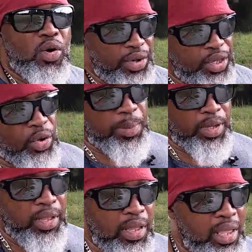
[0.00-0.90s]
on Cuba,
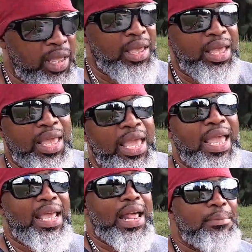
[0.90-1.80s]

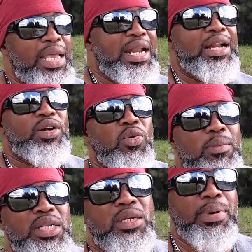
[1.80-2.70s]
and I may not know
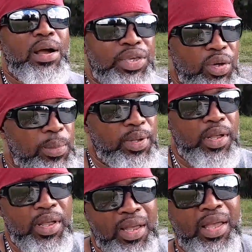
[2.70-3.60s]
much about Cuba,
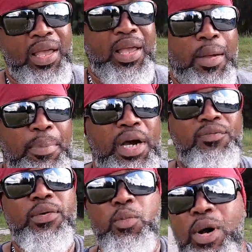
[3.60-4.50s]
but
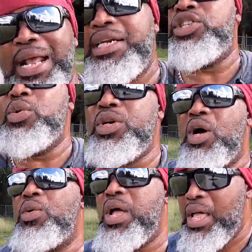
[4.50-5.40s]
from what I do
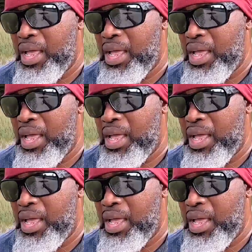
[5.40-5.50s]
know,